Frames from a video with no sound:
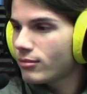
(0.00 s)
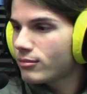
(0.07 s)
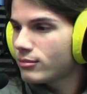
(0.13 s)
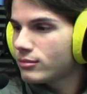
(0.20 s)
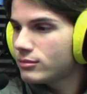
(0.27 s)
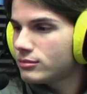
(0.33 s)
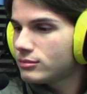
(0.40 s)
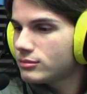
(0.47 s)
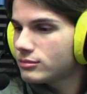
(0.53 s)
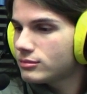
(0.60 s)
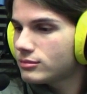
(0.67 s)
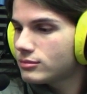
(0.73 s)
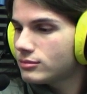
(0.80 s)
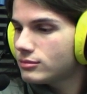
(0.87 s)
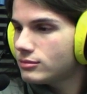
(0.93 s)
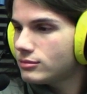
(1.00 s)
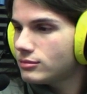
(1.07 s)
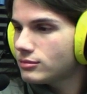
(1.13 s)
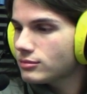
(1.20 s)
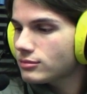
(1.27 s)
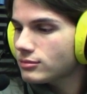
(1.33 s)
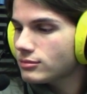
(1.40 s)

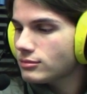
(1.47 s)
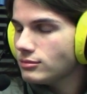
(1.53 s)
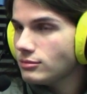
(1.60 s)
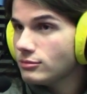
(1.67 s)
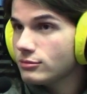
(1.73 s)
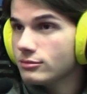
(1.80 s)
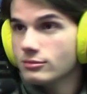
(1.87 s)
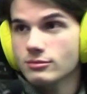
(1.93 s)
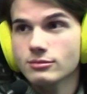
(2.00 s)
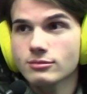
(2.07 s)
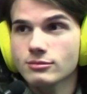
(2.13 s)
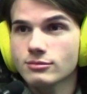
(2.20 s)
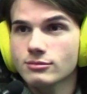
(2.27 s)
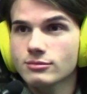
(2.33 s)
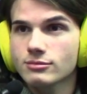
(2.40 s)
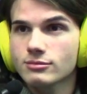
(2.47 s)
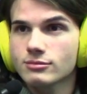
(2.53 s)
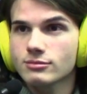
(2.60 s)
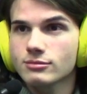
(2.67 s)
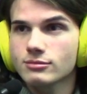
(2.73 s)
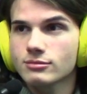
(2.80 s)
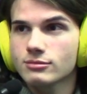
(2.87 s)

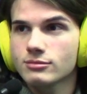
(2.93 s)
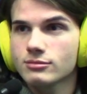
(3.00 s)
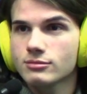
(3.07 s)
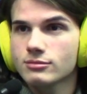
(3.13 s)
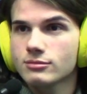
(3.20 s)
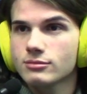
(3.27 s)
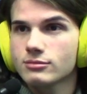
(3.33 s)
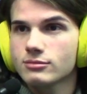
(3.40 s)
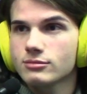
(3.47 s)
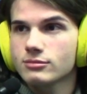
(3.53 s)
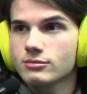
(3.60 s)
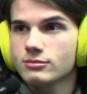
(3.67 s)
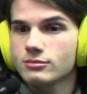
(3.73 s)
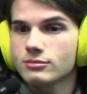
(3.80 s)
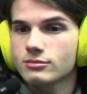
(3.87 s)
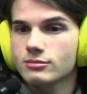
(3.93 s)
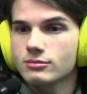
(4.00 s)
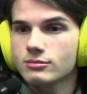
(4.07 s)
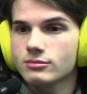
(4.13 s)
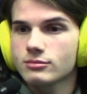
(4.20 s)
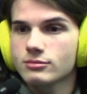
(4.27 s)
[no speech]